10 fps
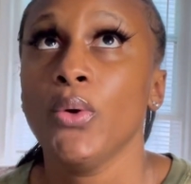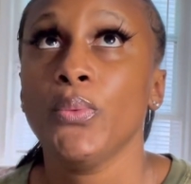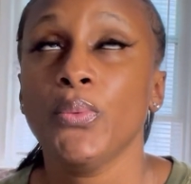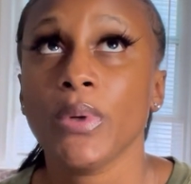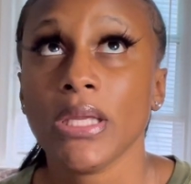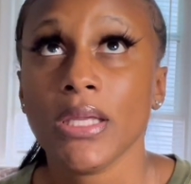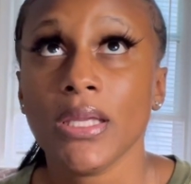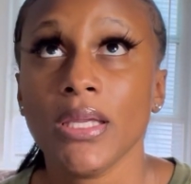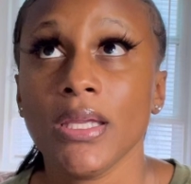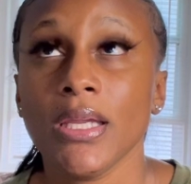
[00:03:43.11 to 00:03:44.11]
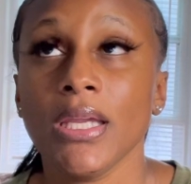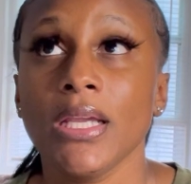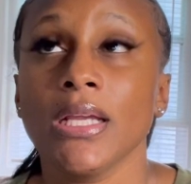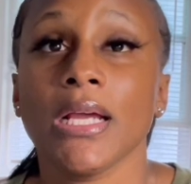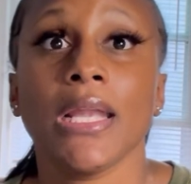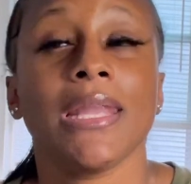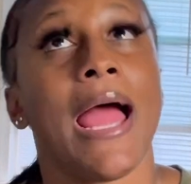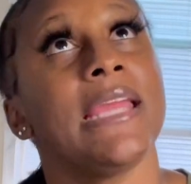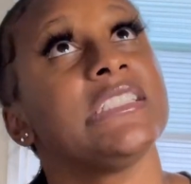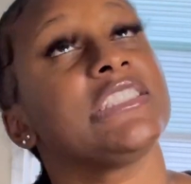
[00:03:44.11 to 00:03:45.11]
We
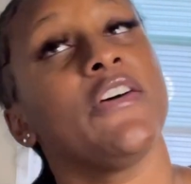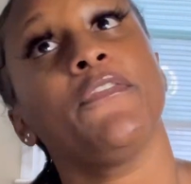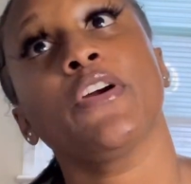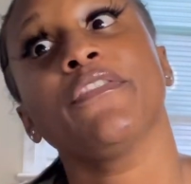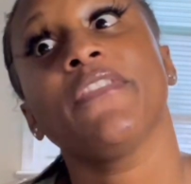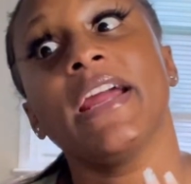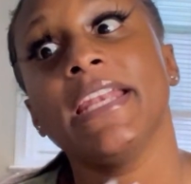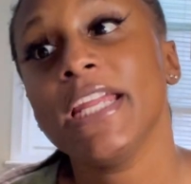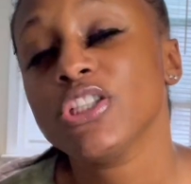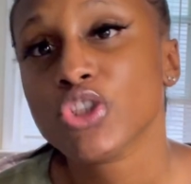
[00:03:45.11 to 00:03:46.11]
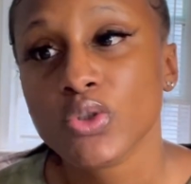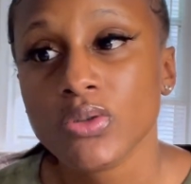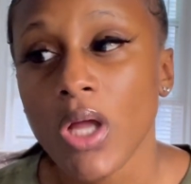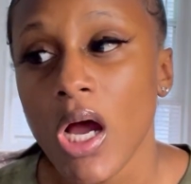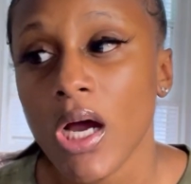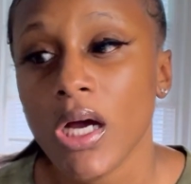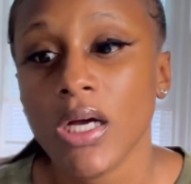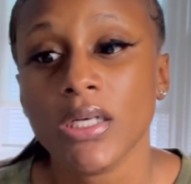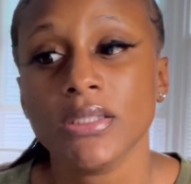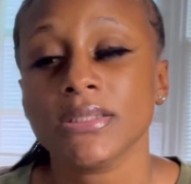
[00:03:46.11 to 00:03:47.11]
like suffered financial
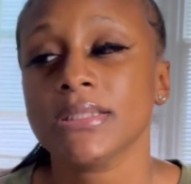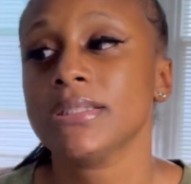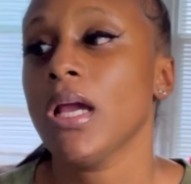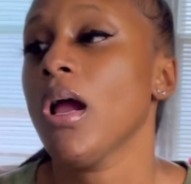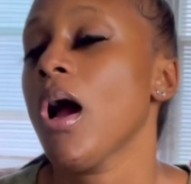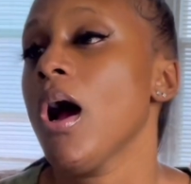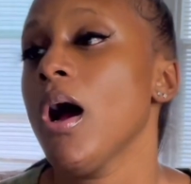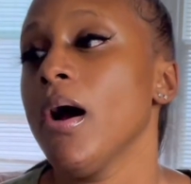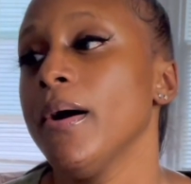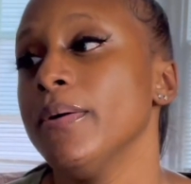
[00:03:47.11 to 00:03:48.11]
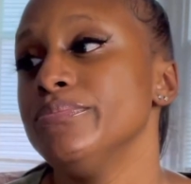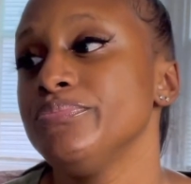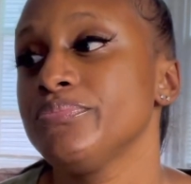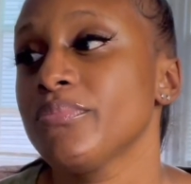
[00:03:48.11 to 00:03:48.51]
loss, um